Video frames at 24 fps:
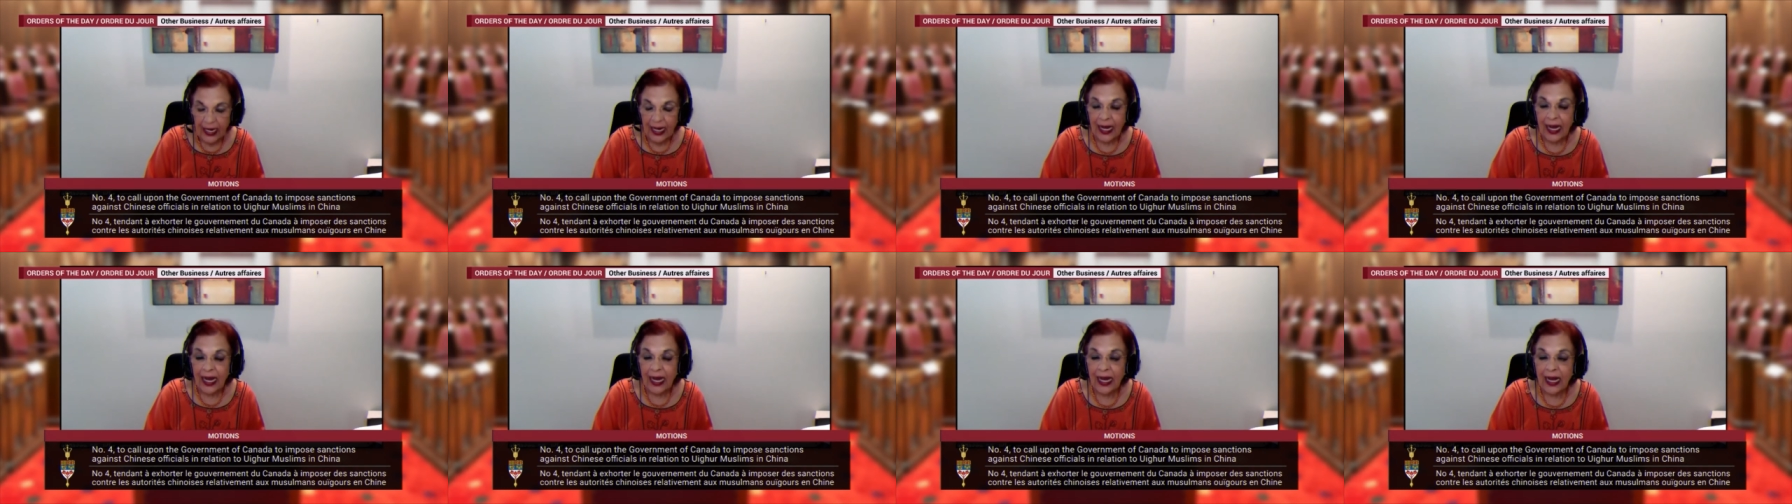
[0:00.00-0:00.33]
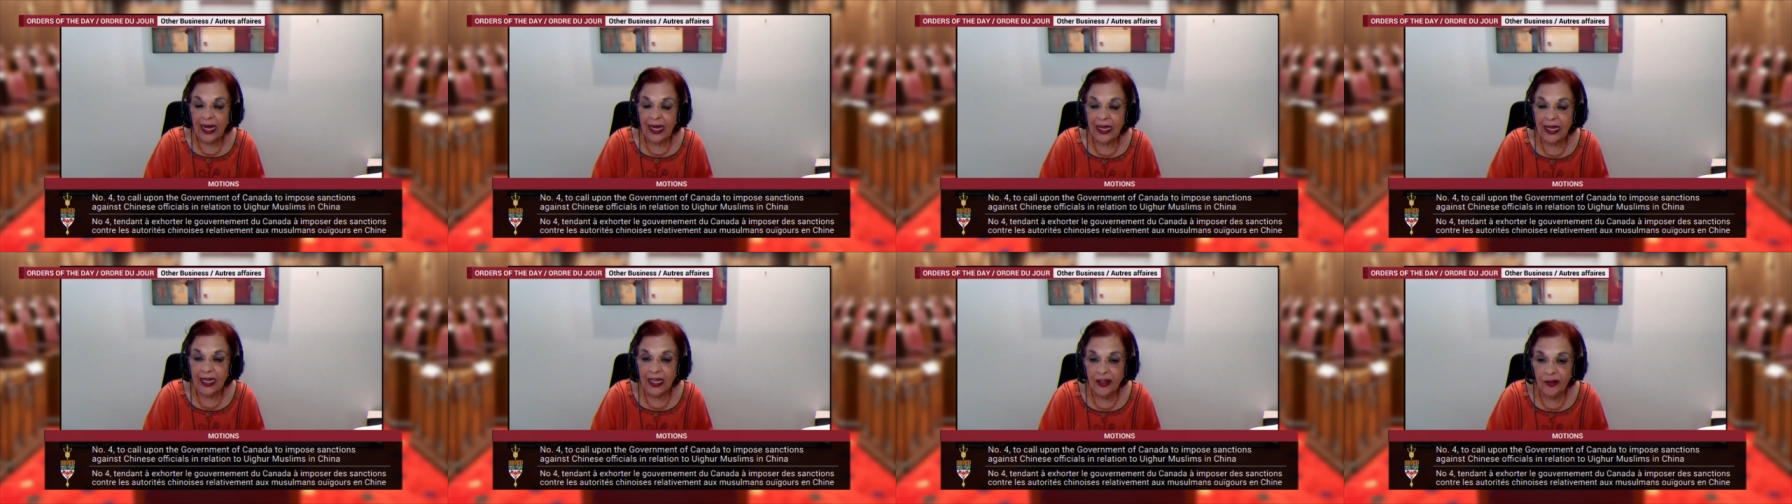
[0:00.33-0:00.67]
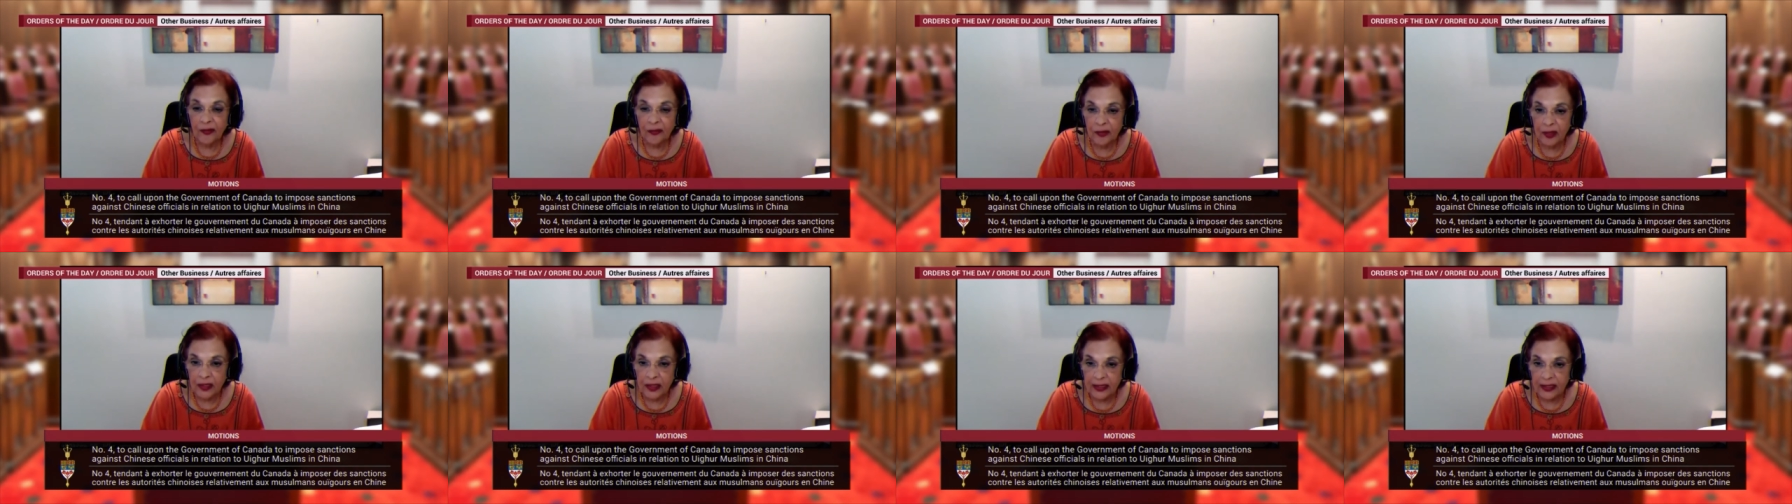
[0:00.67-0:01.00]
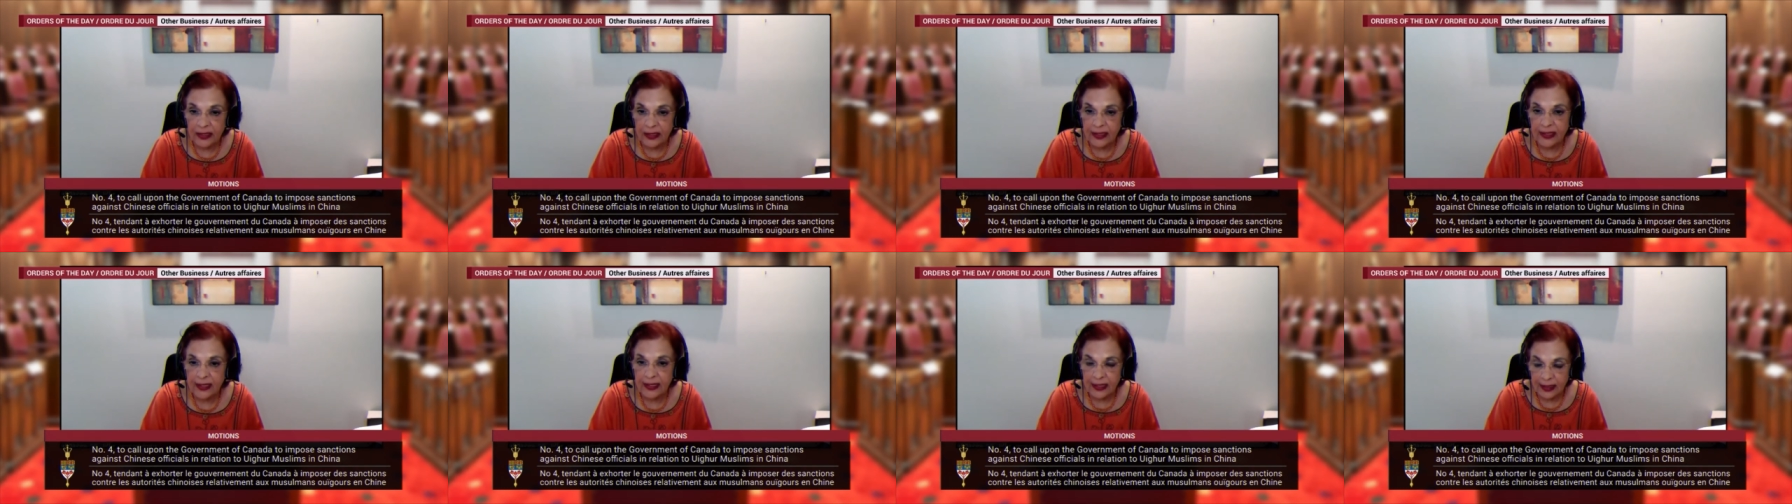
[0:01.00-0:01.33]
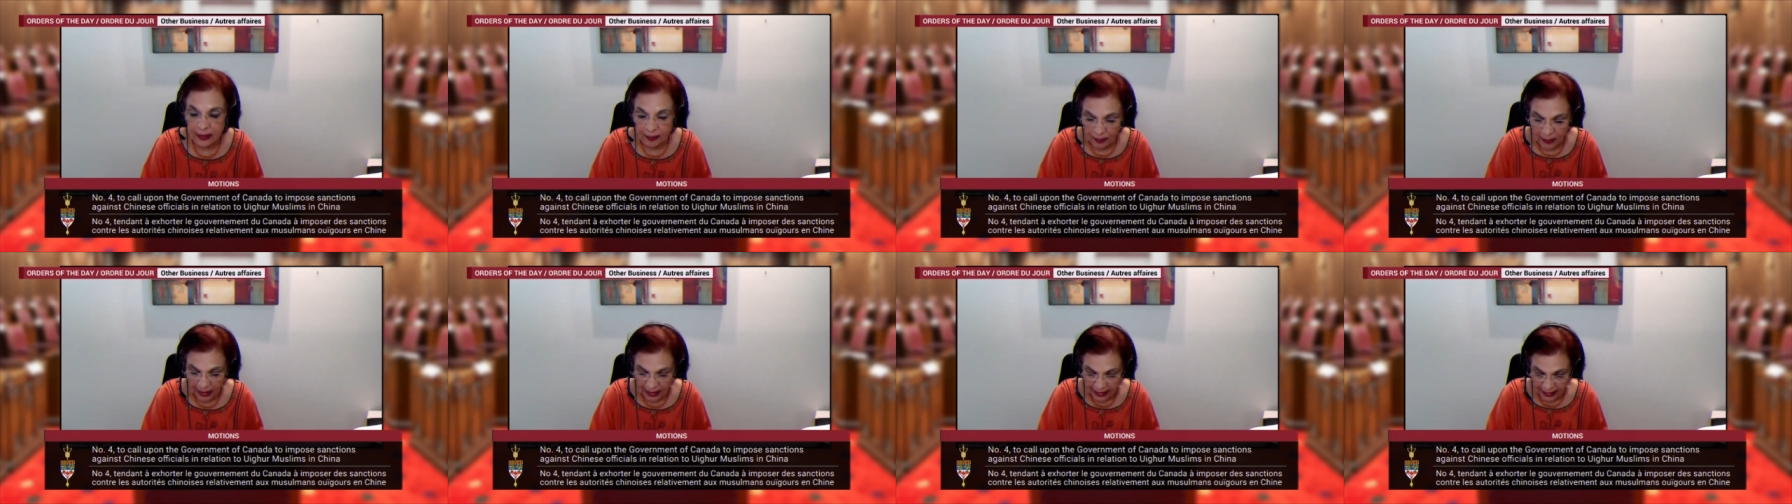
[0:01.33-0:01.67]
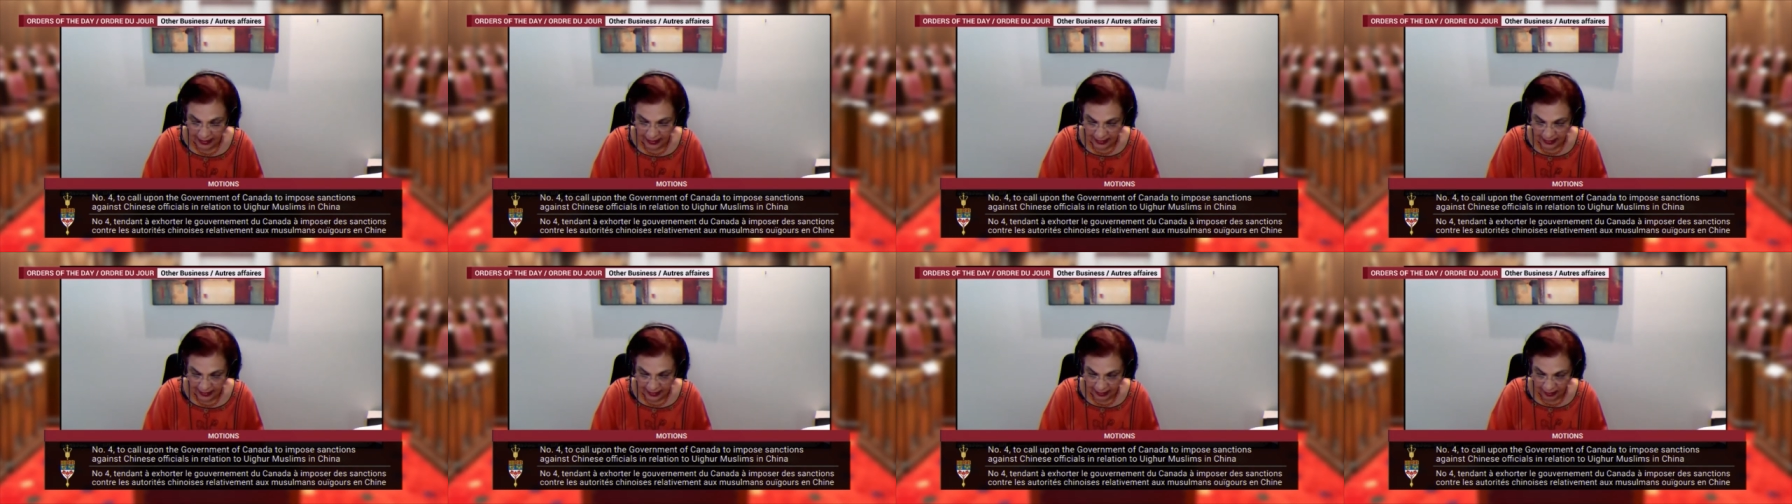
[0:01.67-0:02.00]
I have witnessed
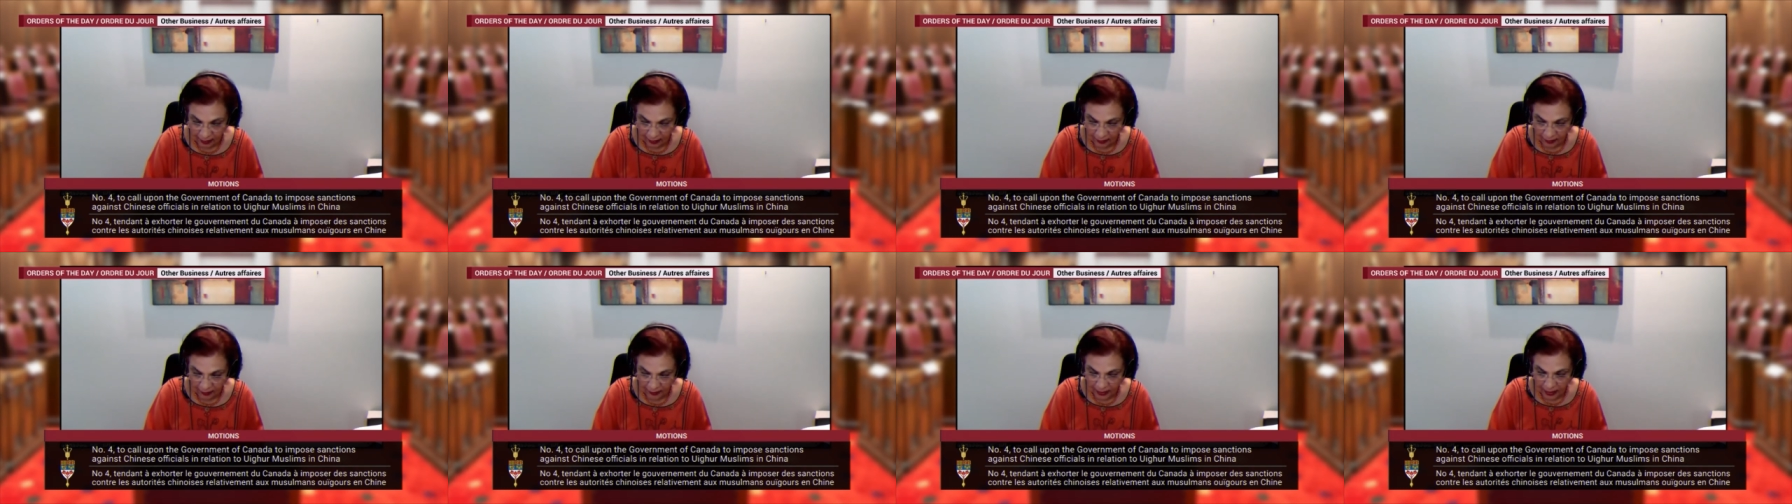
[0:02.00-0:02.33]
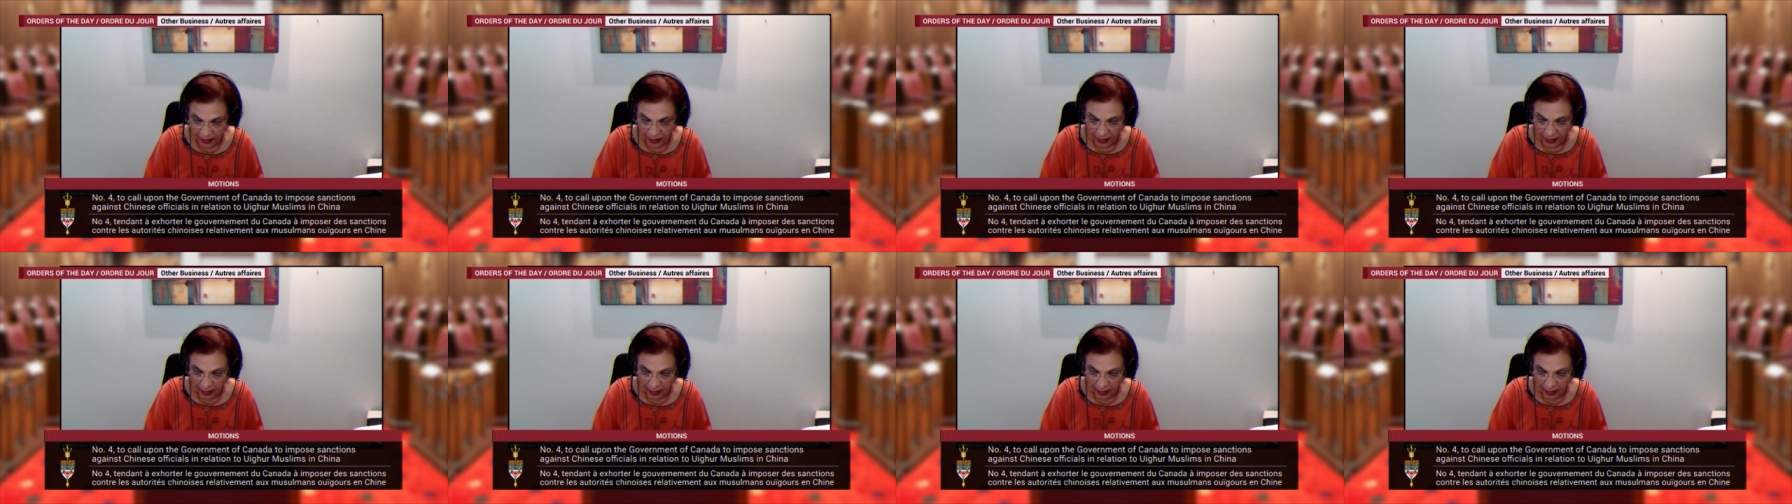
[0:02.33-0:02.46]
myself